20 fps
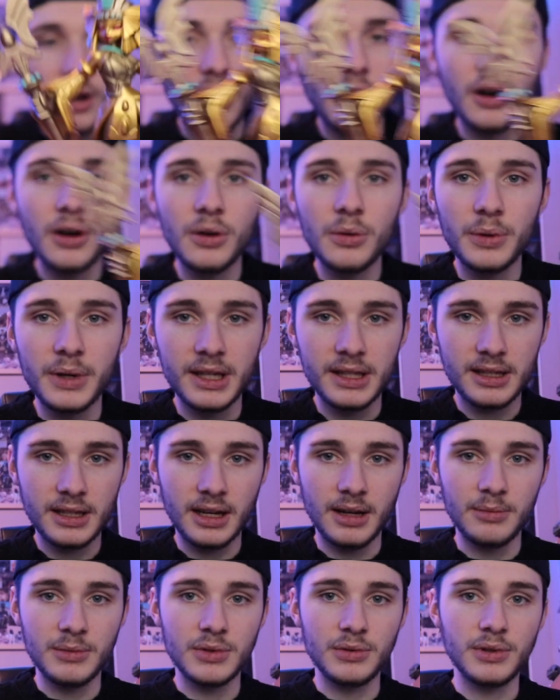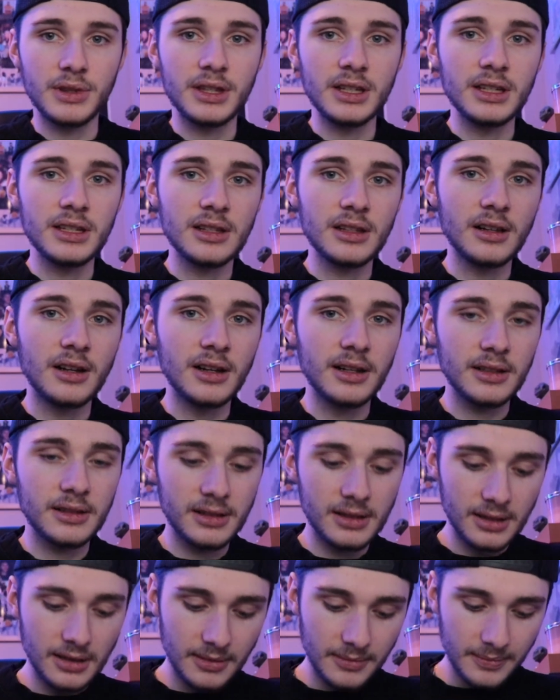always comes with these
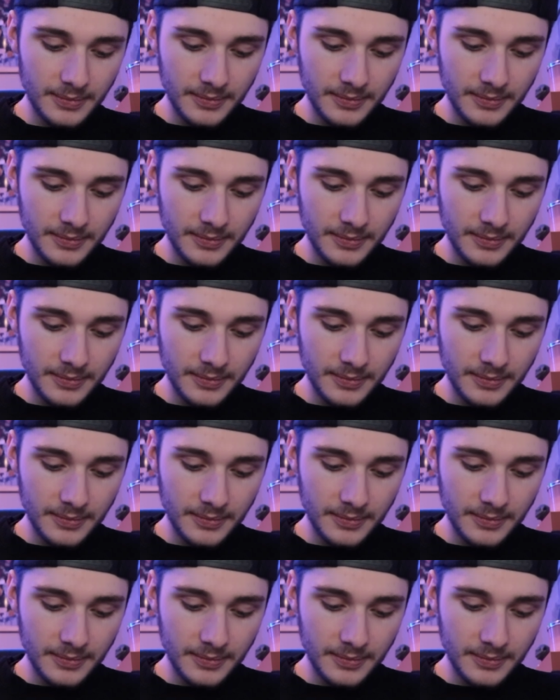lots.